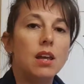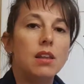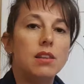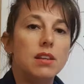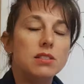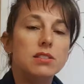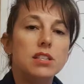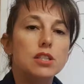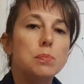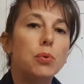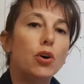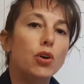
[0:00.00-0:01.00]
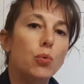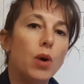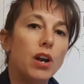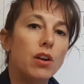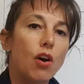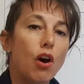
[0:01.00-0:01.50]
This is part
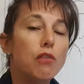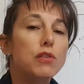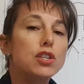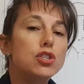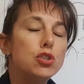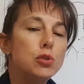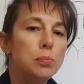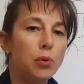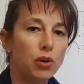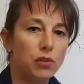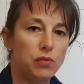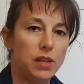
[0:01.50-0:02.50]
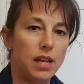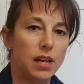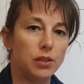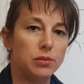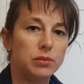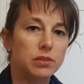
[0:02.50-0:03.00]
1 of a 2-part
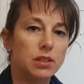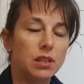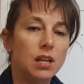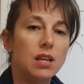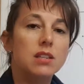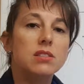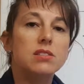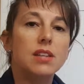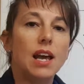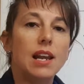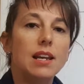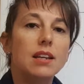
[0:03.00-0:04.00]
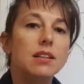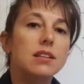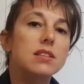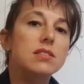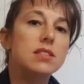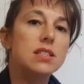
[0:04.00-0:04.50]
video, selling
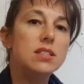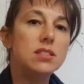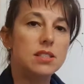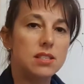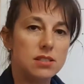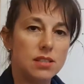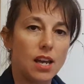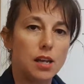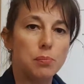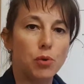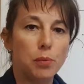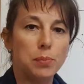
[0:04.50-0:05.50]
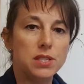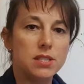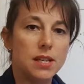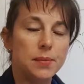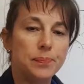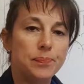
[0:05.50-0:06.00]
deceased estate
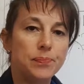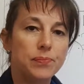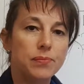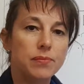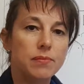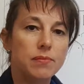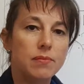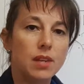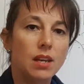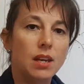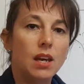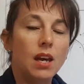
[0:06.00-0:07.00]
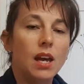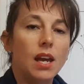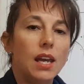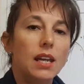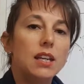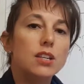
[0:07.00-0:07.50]
property.
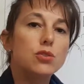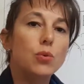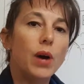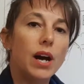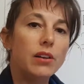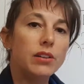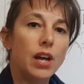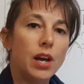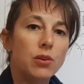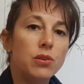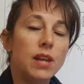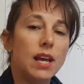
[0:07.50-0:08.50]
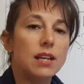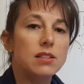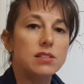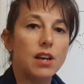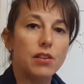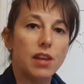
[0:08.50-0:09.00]
It is well known that in
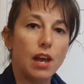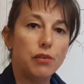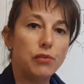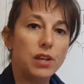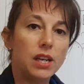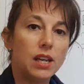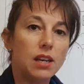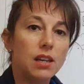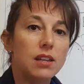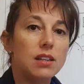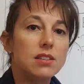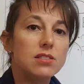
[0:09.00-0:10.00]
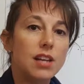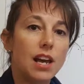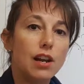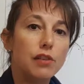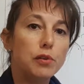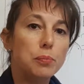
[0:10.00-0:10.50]
South Africa, the sale
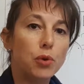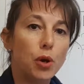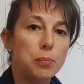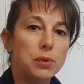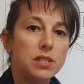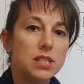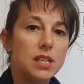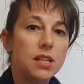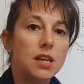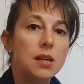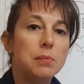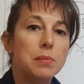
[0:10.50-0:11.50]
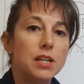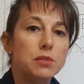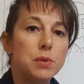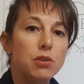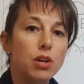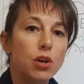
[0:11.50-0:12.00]
of a property must
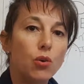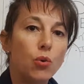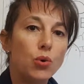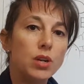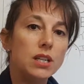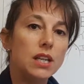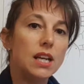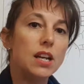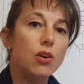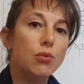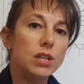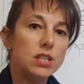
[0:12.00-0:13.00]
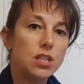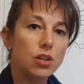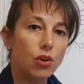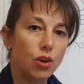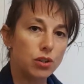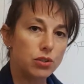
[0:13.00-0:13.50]
be recorded in a
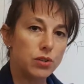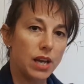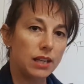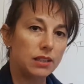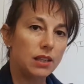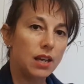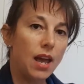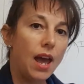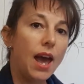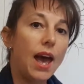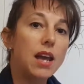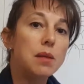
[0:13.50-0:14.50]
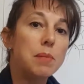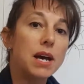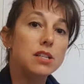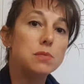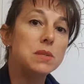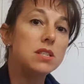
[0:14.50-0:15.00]
written contract and
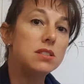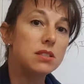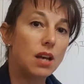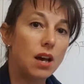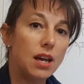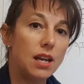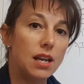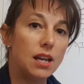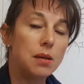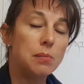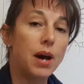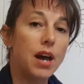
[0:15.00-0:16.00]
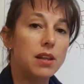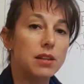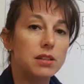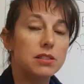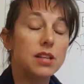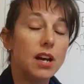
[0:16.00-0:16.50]
must be signed by
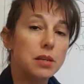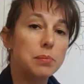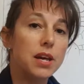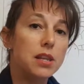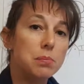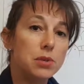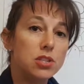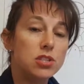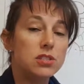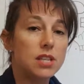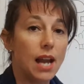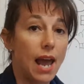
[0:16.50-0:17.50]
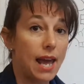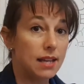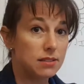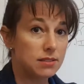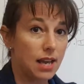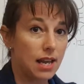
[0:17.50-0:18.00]
the purchaser and
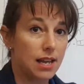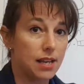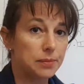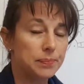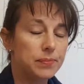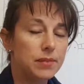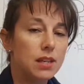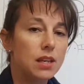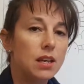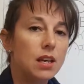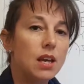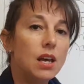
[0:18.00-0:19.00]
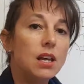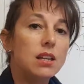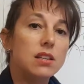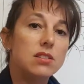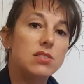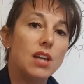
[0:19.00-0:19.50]
seller.
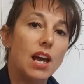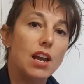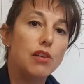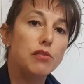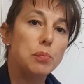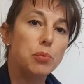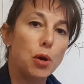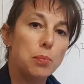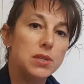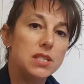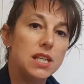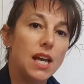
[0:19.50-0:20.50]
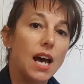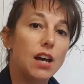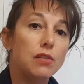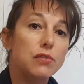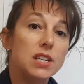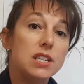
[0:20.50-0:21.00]
The sale of a property out
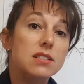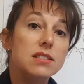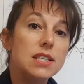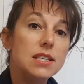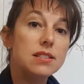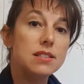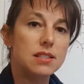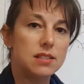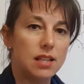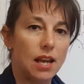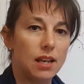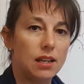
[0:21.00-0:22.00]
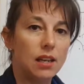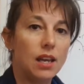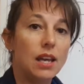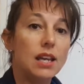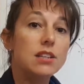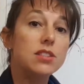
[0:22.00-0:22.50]
of a deceased estate
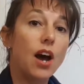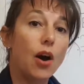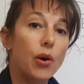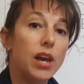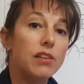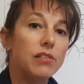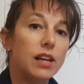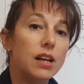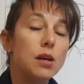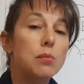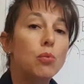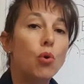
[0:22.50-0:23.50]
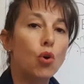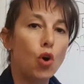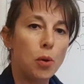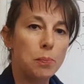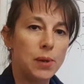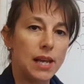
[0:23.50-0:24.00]
is, however, more
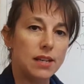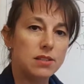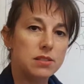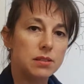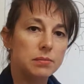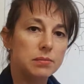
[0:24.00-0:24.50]
complex.